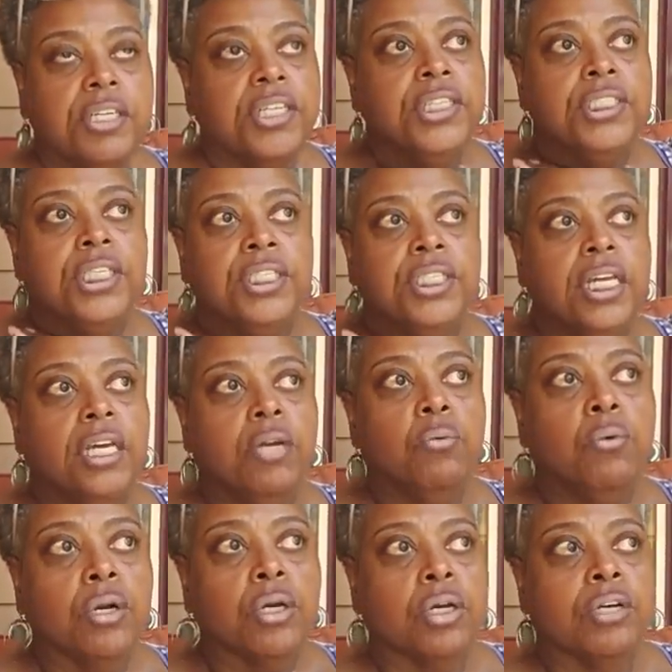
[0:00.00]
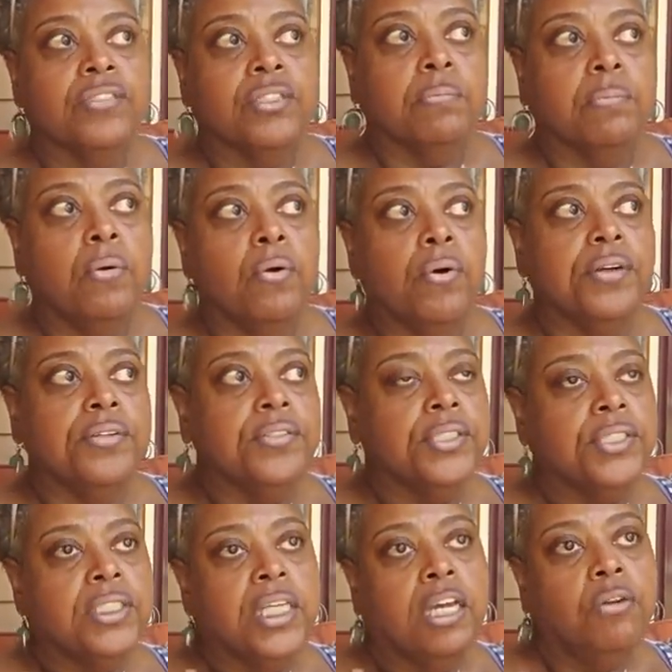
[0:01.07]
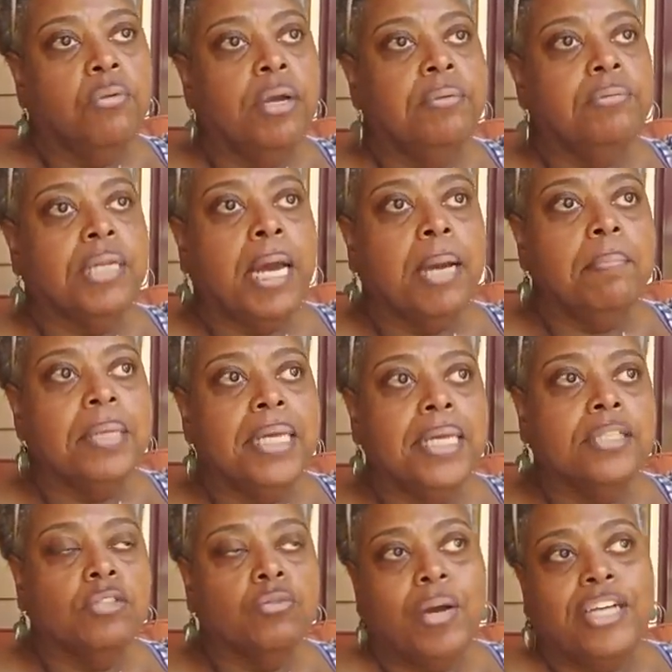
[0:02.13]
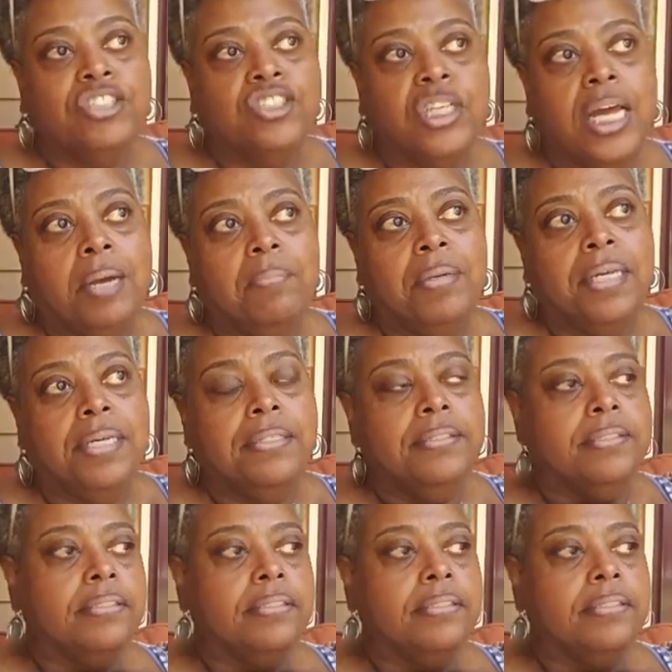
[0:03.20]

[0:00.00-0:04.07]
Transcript: It's a network of support. The same way when I bless, why should I bless?